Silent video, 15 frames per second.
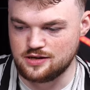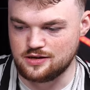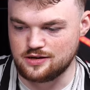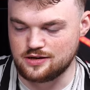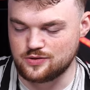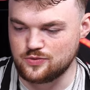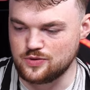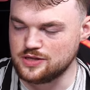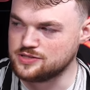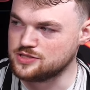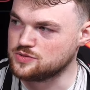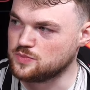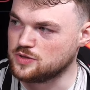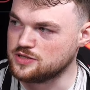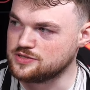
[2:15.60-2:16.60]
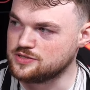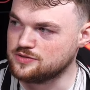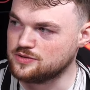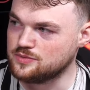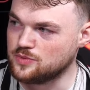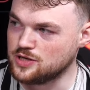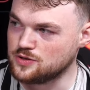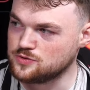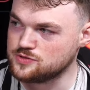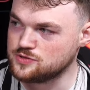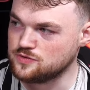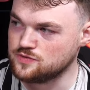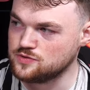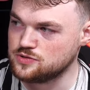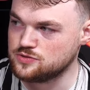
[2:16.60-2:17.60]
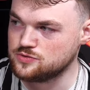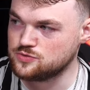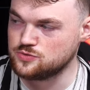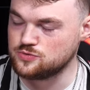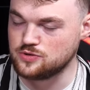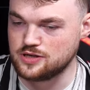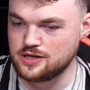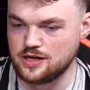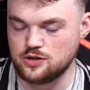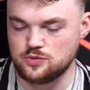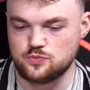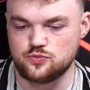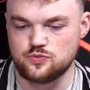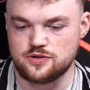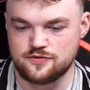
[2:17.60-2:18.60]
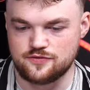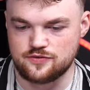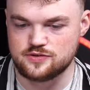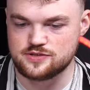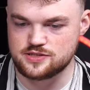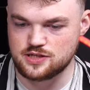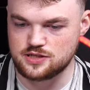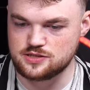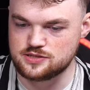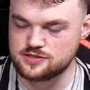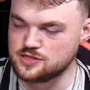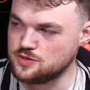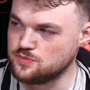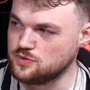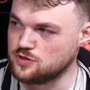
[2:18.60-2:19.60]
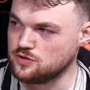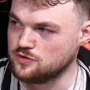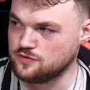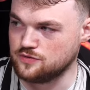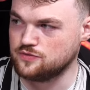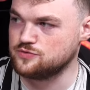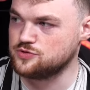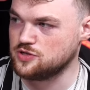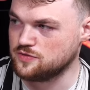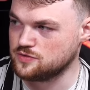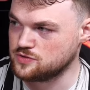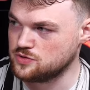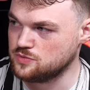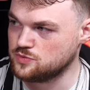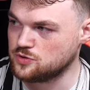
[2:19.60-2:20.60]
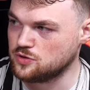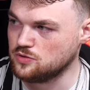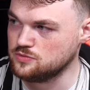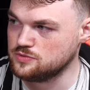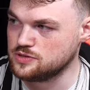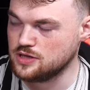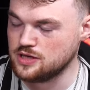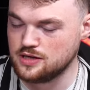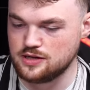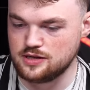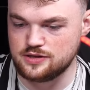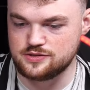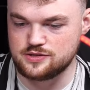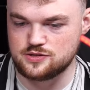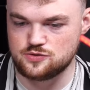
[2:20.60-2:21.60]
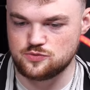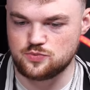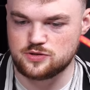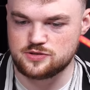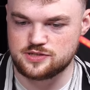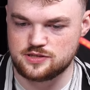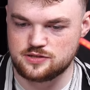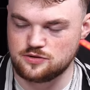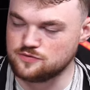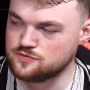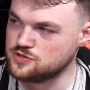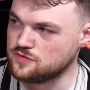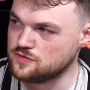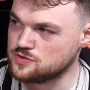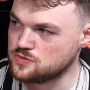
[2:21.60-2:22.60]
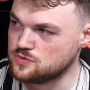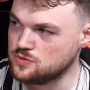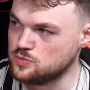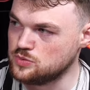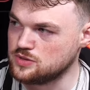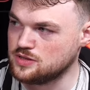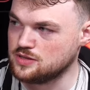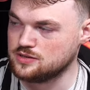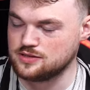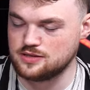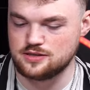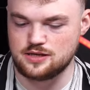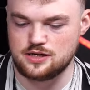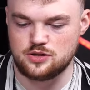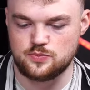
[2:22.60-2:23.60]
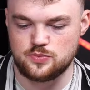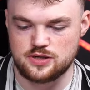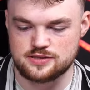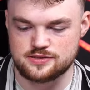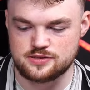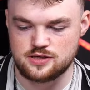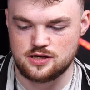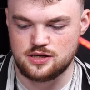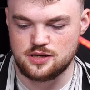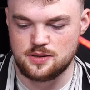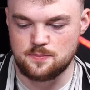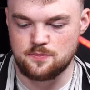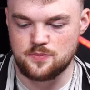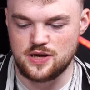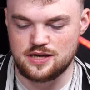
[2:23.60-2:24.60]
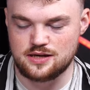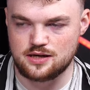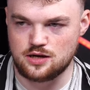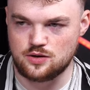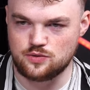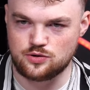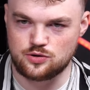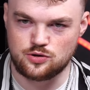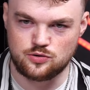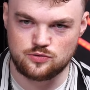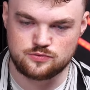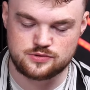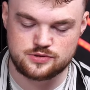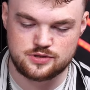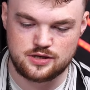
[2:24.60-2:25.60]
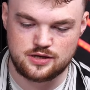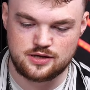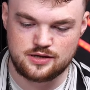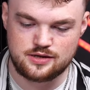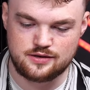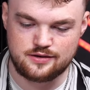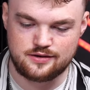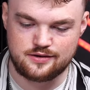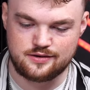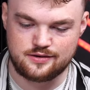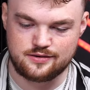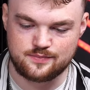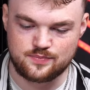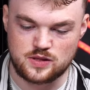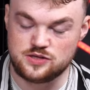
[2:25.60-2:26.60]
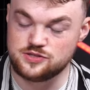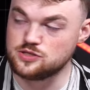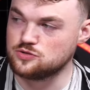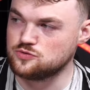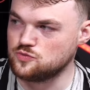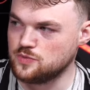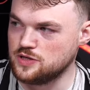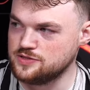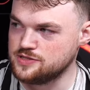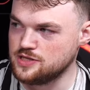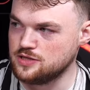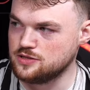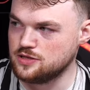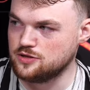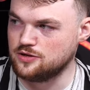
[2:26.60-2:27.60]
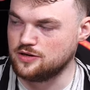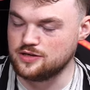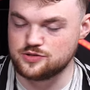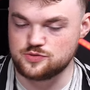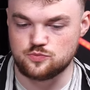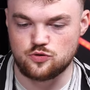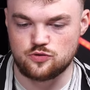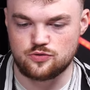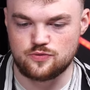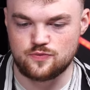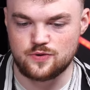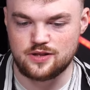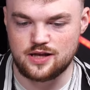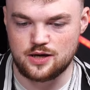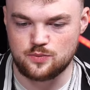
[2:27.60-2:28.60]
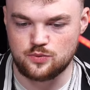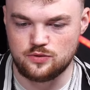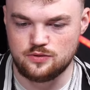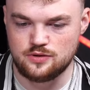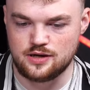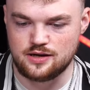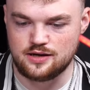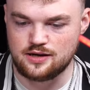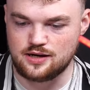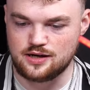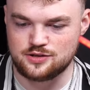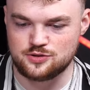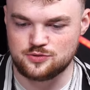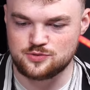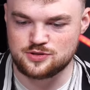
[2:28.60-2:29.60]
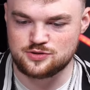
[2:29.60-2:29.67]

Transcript: created by Microsoft to help with static typing of JavaScript code. It's a superset of JavaScript and can help us make our code easier to maintain and more reliable. I know that